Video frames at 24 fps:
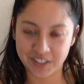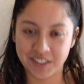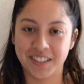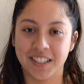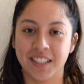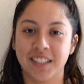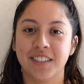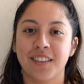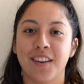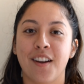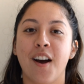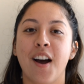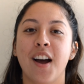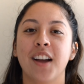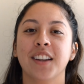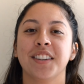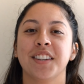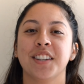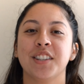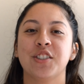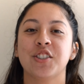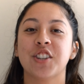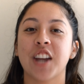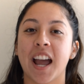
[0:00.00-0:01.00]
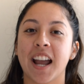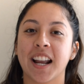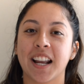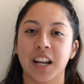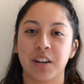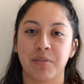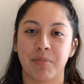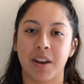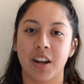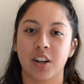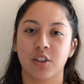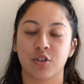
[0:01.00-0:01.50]
did not check
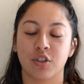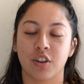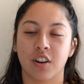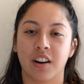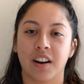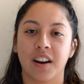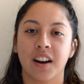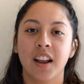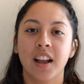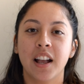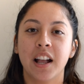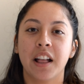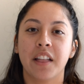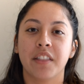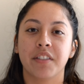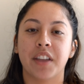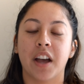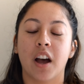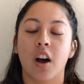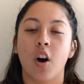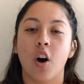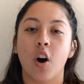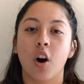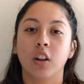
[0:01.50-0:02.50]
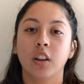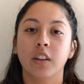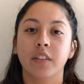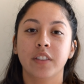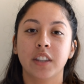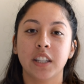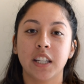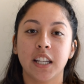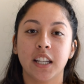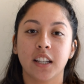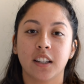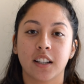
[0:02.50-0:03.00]
and make sure that all of
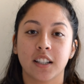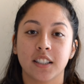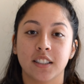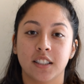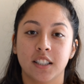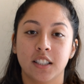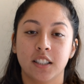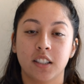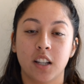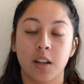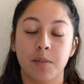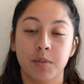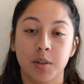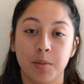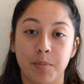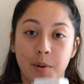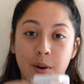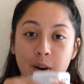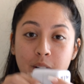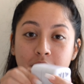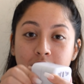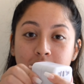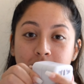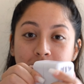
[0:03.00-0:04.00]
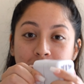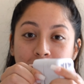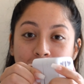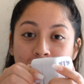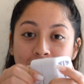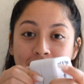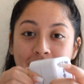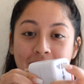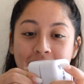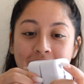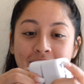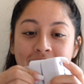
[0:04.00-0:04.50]
the, because this comes apart,
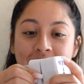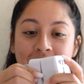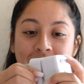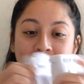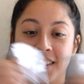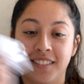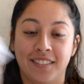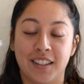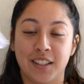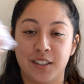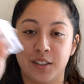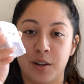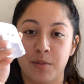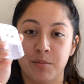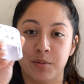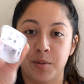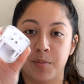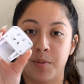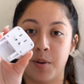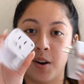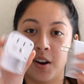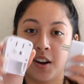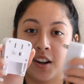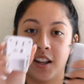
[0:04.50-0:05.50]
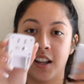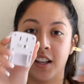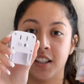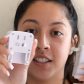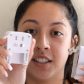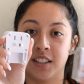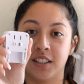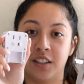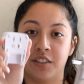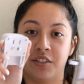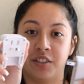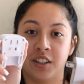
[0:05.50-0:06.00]
okay? This comes apart as
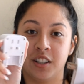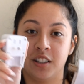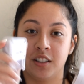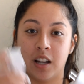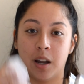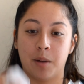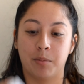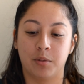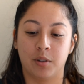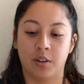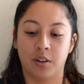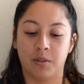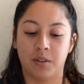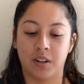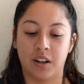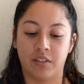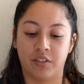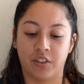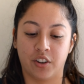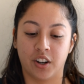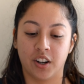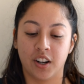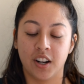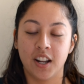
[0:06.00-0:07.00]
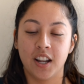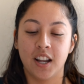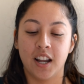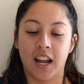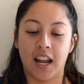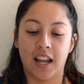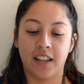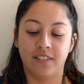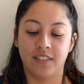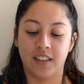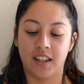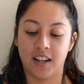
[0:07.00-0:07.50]
a different adapter or whatever.
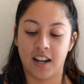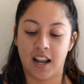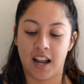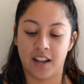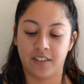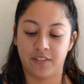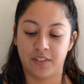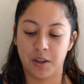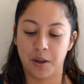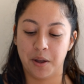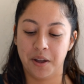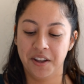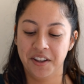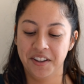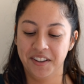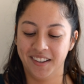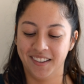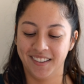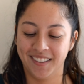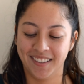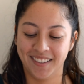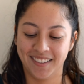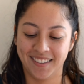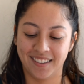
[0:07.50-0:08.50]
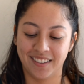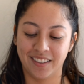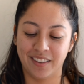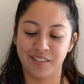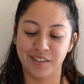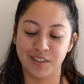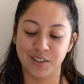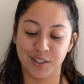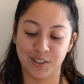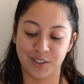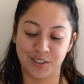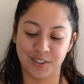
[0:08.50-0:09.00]
And then at the, let
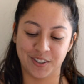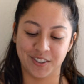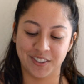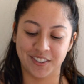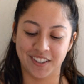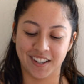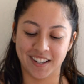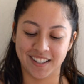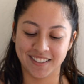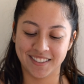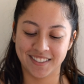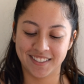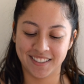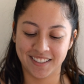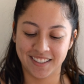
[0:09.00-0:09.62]
me just show you guys,